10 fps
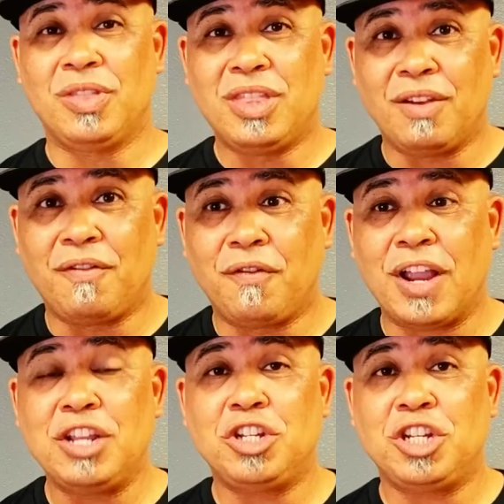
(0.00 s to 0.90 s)
the
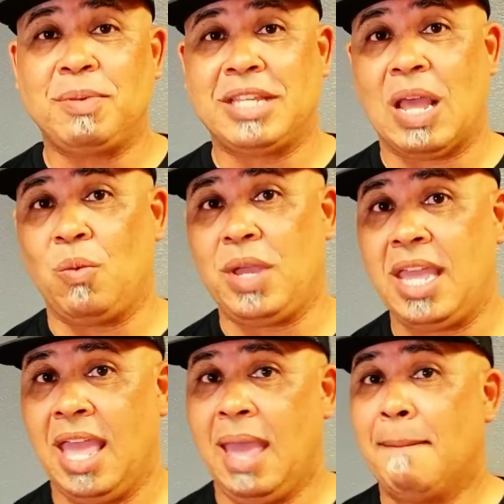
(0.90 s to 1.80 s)
friendships that
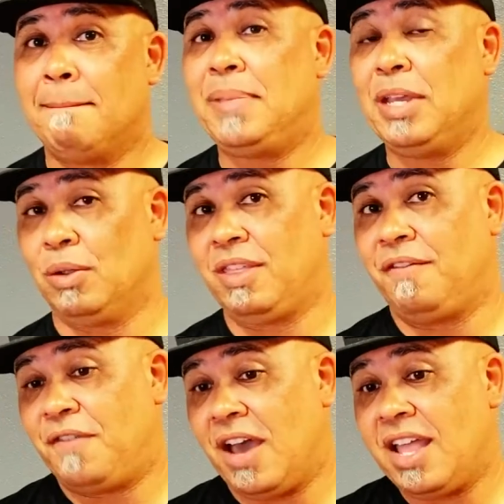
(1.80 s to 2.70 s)
we built, the
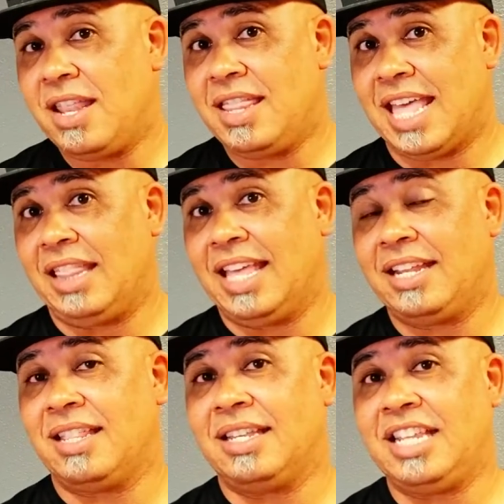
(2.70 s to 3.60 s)
fun that led
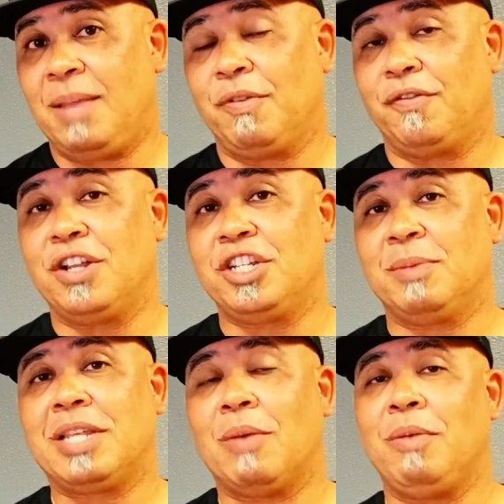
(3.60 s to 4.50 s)
to the deeper
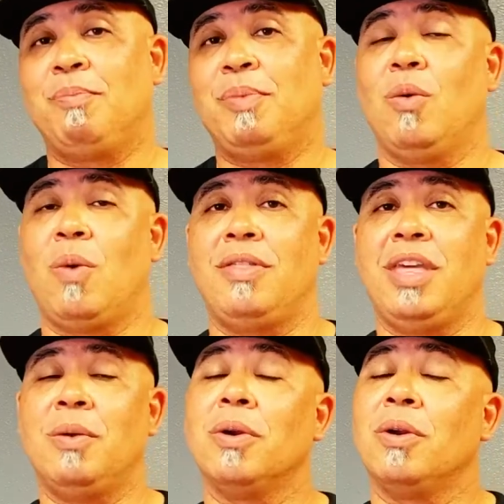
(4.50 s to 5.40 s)
friendships that we built while
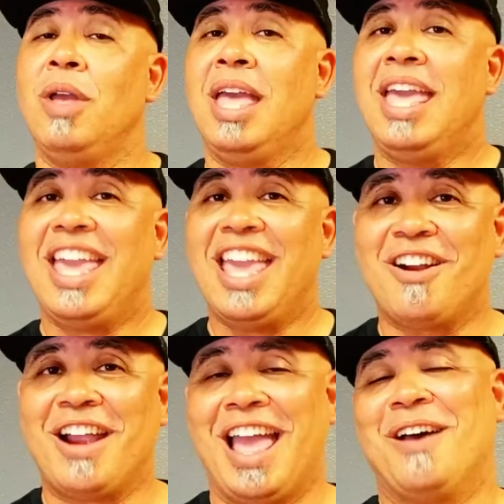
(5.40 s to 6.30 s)
they were in
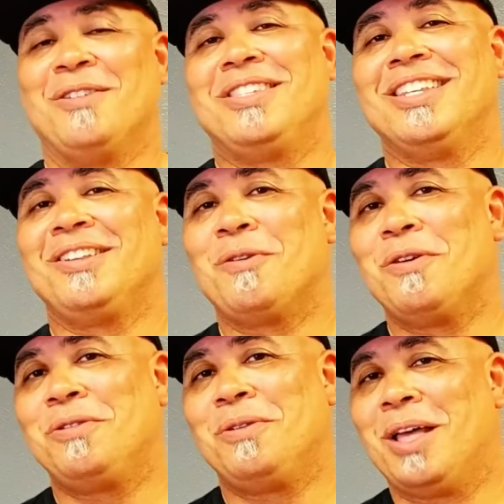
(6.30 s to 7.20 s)
our house and
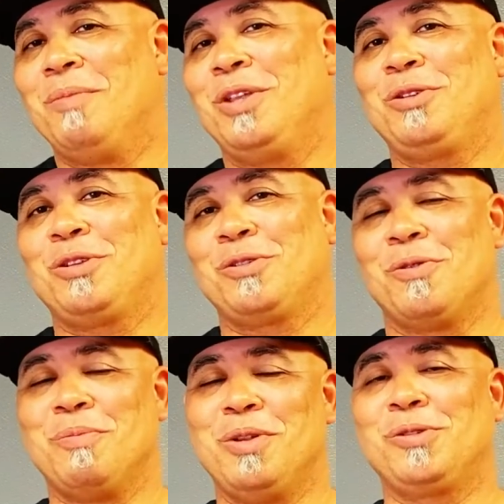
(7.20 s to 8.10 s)
going through elementary school
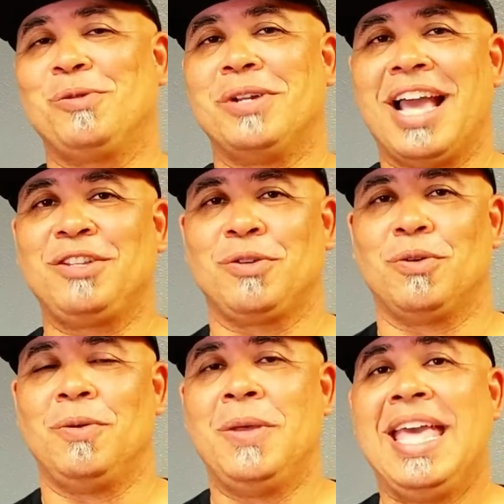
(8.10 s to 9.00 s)
and middle school and high school,